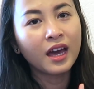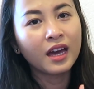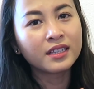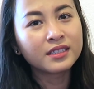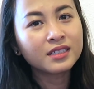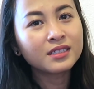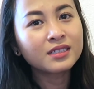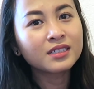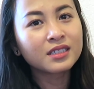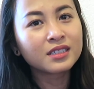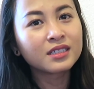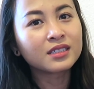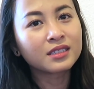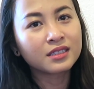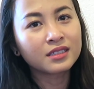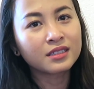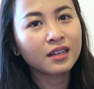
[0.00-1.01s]
It's just a
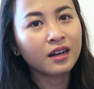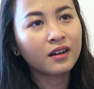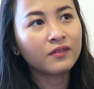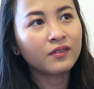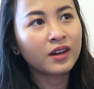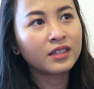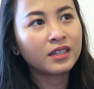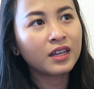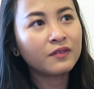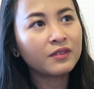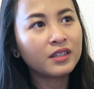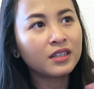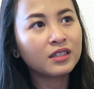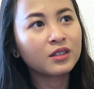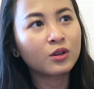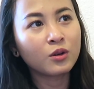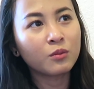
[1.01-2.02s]
good stuff. I definitely
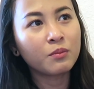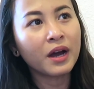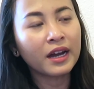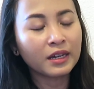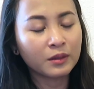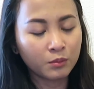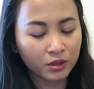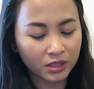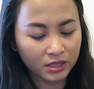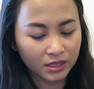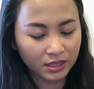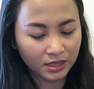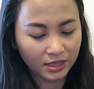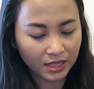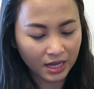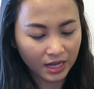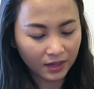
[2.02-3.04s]
need to go back and
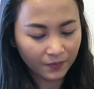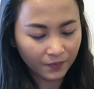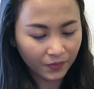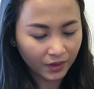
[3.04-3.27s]
purchase that.